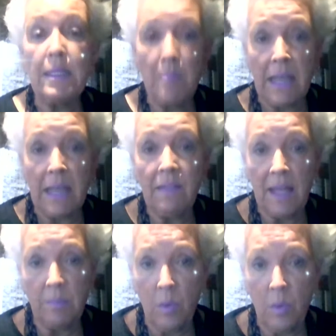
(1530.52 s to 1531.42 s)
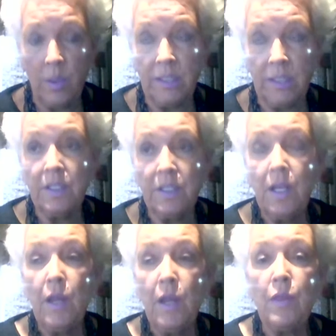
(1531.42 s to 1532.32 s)
make that point,
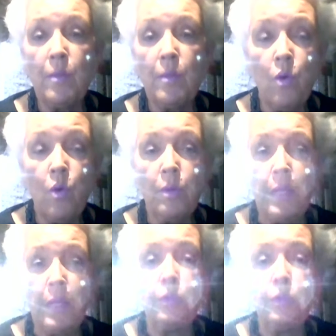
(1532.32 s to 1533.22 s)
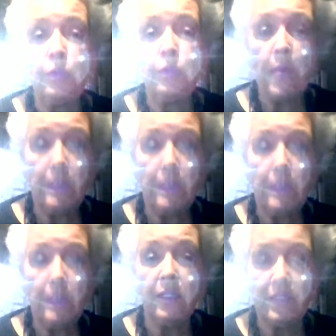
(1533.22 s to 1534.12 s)
the more people who may be
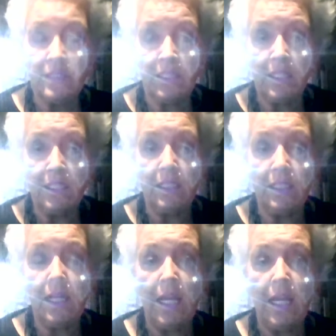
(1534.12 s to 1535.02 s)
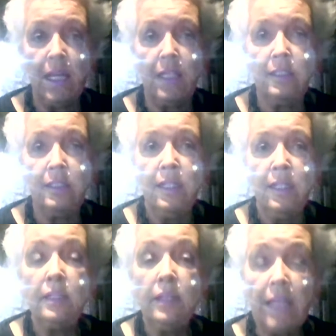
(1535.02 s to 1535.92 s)
listening can
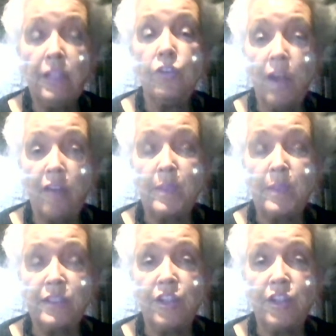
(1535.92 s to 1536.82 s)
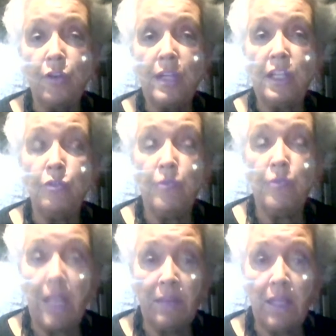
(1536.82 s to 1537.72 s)
let your governments know that you
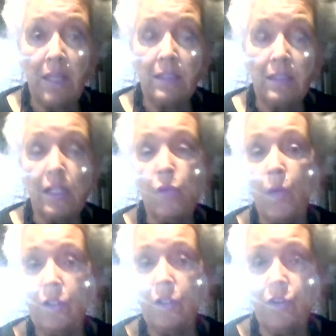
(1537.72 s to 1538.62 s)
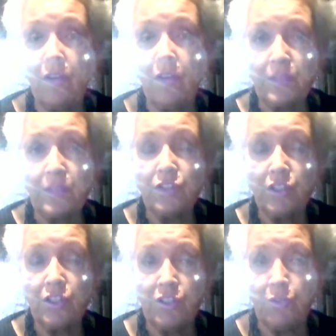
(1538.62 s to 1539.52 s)
get that, that you want your governments to
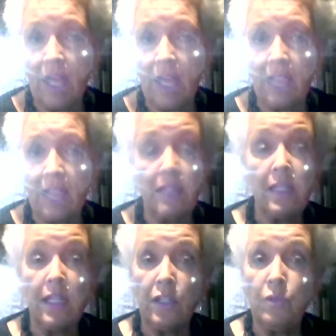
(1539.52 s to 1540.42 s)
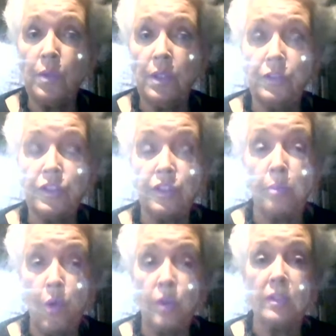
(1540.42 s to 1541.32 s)
do that, and that you will
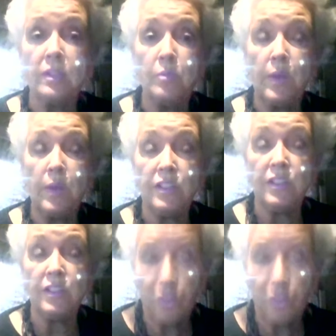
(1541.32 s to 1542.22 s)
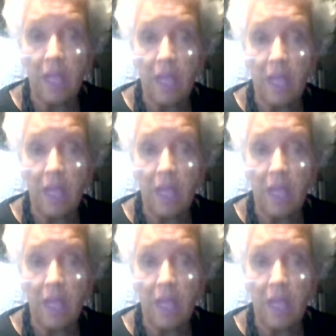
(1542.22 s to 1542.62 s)
support them when they do that.